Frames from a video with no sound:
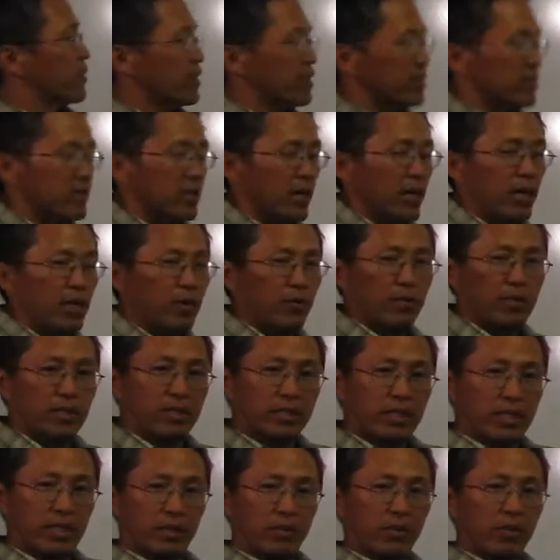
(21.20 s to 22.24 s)
starting with
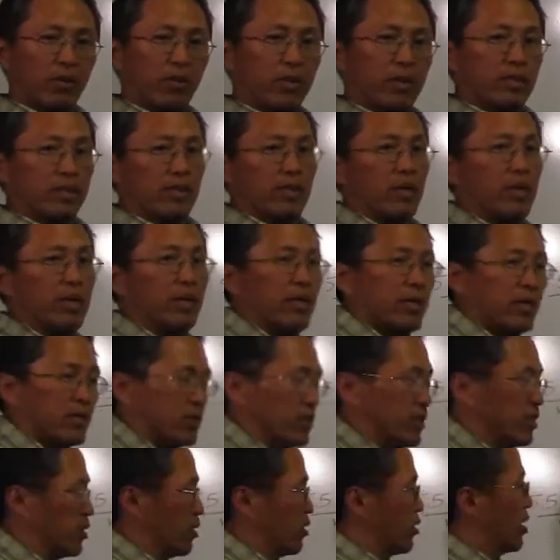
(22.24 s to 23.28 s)
zero as our
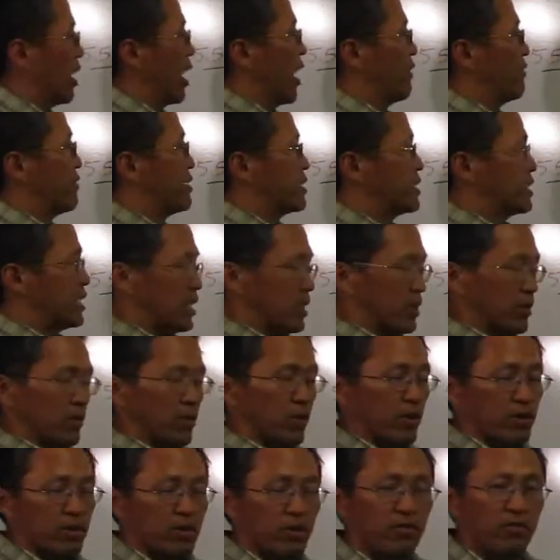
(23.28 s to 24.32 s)
initial or having zero
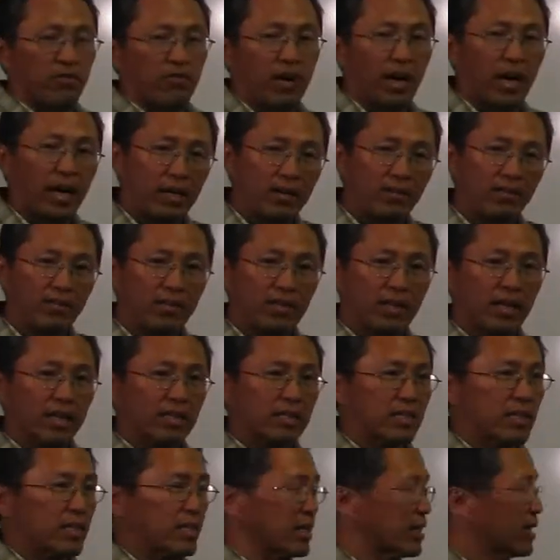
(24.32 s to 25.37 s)
as our final
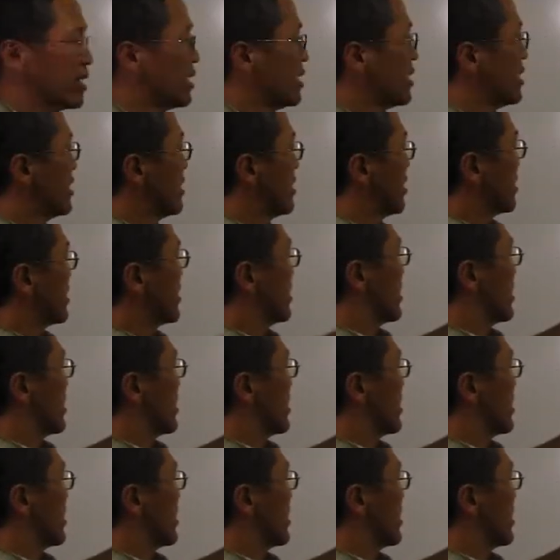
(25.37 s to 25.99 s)
velocity, let's